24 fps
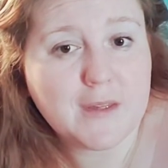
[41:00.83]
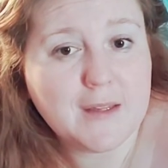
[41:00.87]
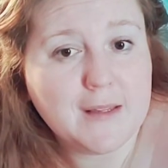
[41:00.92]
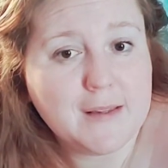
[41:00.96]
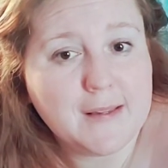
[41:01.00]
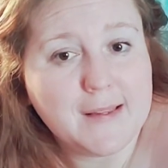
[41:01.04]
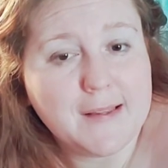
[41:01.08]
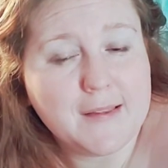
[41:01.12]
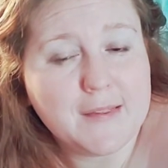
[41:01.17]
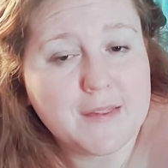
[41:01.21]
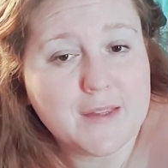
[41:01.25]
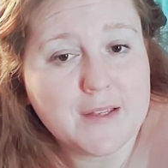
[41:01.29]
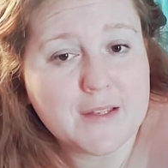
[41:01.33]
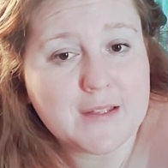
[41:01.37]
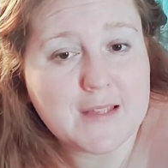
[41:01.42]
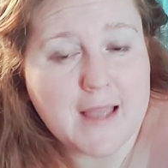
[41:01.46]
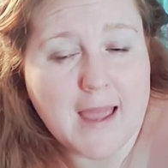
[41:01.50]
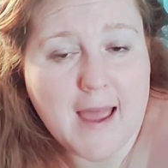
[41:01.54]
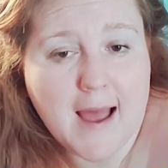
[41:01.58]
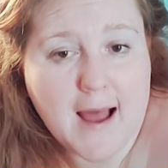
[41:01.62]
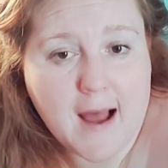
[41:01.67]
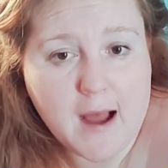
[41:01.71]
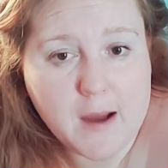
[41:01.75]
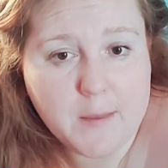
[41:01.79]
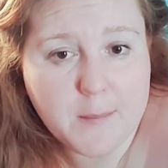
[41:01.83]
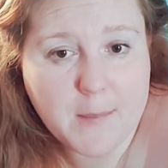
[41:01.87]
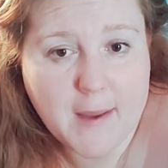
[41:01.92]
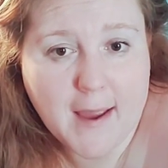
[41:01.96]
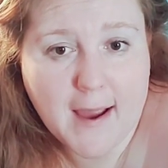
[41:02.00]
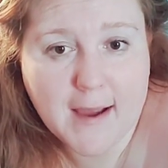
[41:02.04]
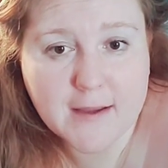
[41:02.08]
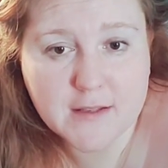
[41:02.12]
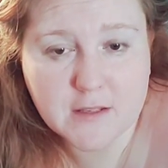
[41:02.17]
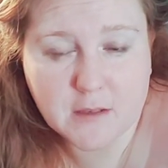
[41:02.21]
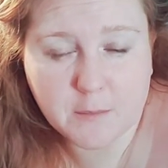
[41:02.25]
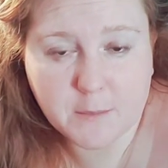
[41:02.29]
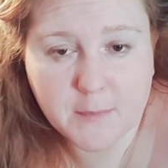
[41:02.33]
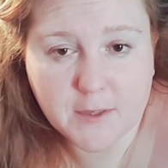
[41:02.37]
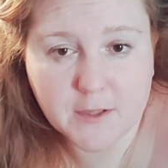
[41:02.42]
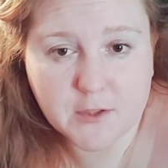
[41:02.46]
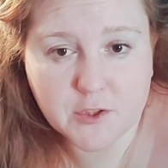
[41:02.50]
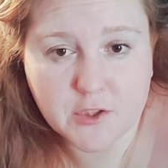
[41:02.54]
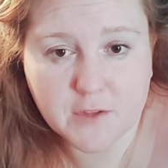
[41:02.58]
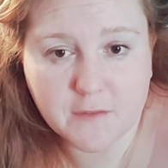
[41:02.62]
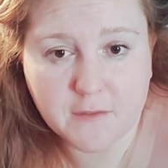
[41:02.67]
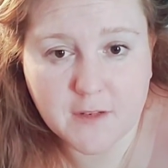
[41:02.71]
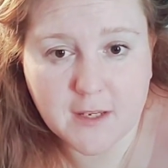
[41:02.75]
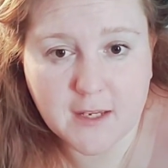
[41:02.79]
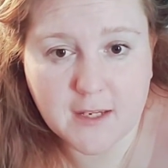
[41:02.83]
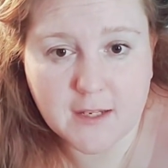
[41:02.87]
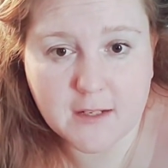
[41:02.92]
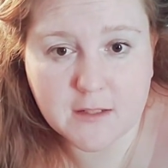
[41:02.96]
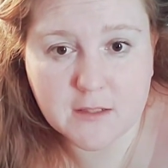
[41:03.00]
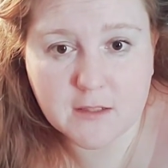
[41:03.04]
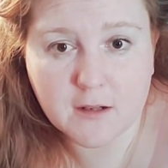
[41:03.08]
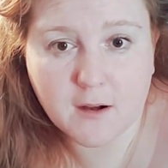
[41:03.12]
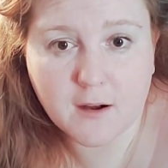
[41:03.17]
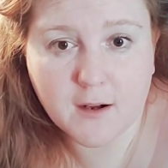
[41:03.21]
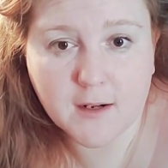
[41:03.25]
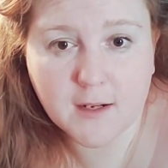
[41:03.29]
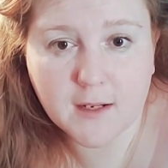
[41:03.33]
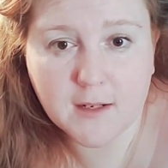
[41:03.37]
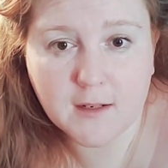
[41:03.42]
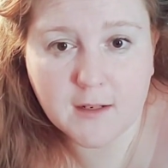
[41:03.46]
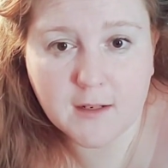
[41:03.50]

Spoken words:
this app has a bunch of kids on it,